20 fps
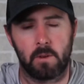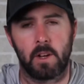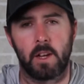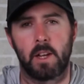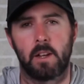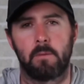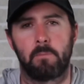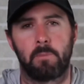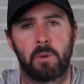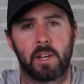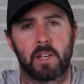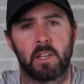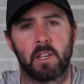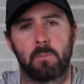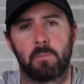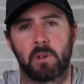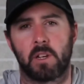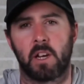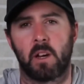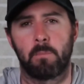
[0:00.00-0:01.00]
and picked up
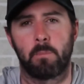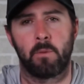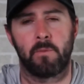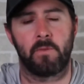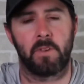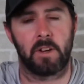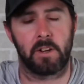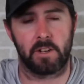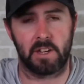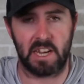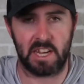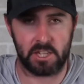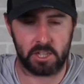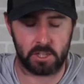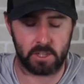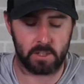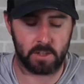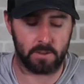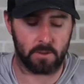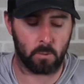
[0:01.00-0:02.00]
a couple
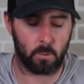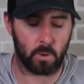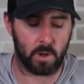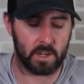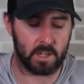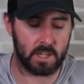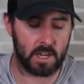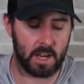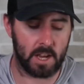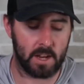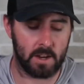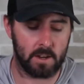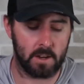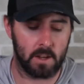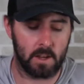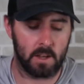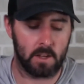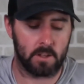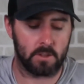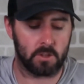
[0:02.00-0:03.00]
variations of the 110.
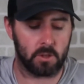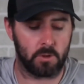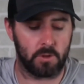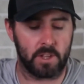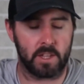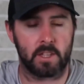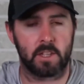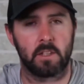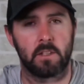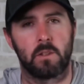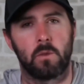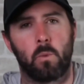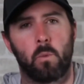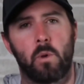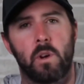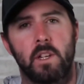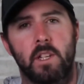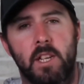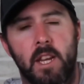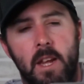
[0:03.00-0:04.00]
So this is the
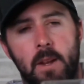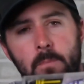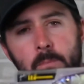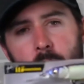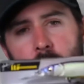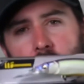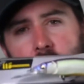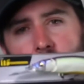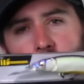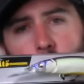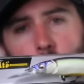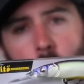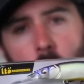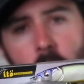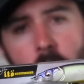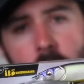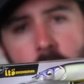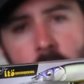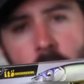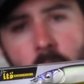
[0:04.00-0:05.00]
110 plus 1.